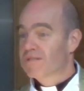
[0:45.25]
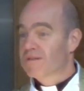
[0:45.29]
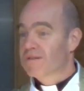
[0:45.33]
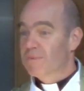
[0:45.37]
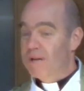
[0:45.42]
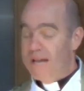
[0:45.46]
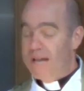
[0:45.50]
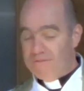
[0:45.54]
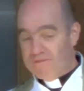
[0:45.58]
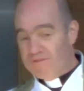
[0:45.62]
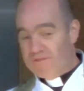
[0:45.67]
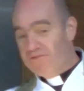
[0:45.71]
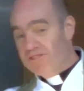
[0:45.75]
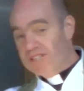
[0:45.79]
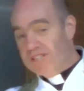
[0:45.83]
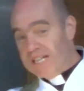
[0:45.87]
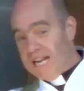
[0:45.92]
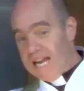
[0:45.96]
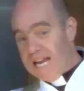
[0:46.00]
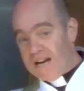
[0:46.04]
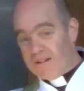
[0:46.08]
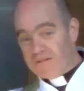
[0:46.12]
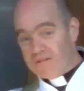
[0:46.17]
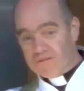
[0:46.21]
We have to fill it
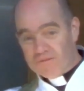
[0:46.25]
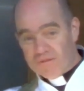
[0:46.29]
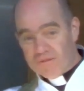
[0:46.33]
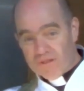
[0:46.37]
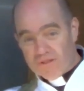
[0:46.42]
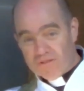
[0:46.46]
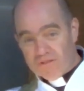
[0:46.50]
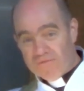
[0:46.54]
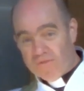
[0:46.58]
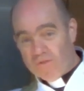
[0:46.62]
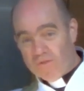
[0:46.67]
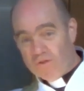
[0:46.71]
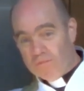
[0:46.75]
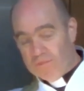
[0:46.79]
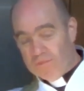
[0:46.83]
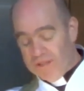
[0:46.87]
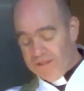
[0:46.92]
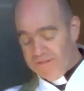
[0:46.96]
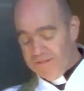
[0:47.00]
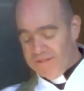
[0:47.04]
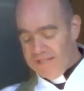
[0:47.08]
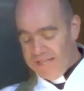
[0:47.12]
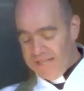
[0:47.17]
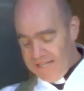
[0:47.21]
out on the form, and
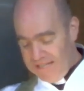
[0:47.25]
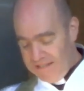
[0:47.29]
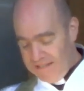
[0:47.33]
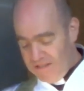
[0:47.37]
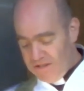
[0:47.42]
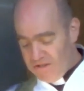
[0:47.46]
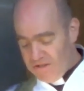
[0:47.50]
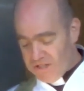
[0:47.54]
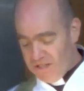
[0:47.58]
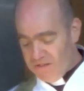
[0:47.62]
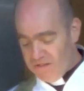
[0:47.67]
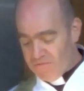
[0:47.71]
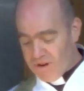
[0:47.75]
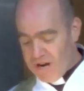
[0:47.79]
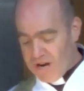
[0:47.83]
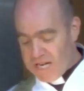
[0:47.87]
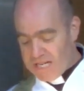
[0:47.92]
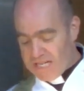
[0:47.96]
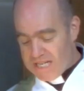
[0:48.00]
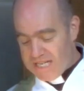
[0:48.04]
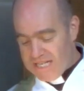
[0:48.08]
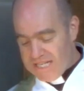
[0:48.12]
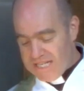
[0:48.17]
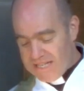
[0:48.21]
they usually write
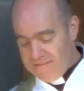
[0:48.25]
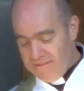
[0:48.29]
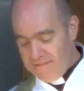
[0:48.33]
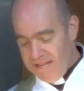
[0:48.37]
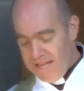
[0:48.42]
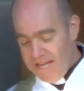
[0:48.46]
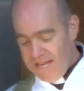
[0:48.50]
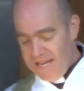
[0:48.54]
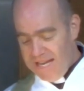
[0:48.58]
it in.